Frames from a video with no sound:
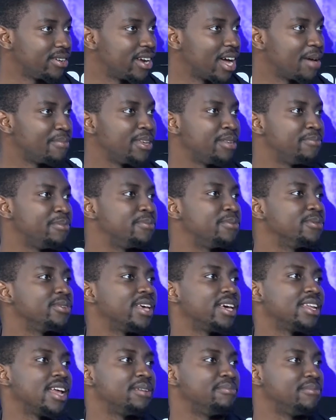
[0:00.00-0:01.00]
How many people
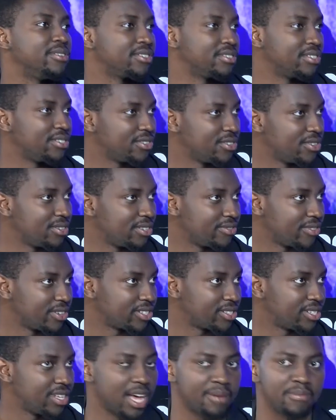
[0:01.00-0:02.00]
get admission into
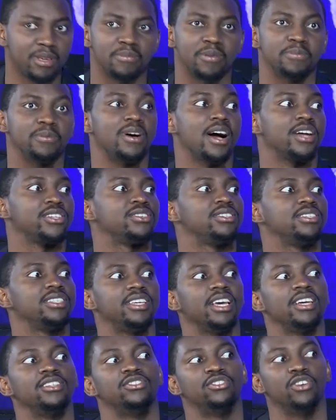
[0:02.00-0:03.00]
university? How many people actually
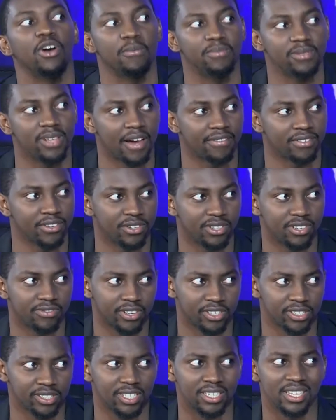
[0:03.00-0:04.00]
get jobs after mm-hmm.
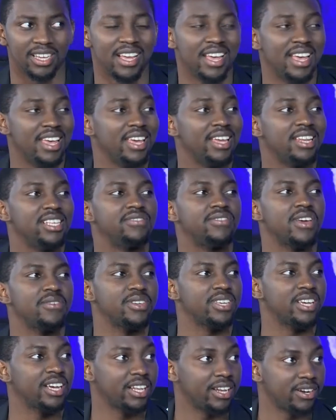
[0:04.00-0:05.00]
university? It is very
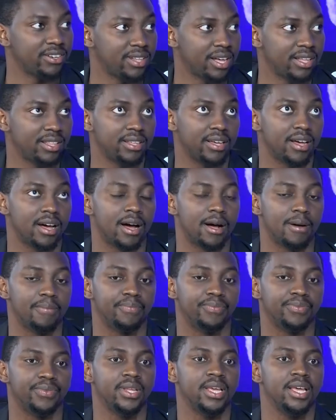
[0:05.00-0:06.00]
clear that um,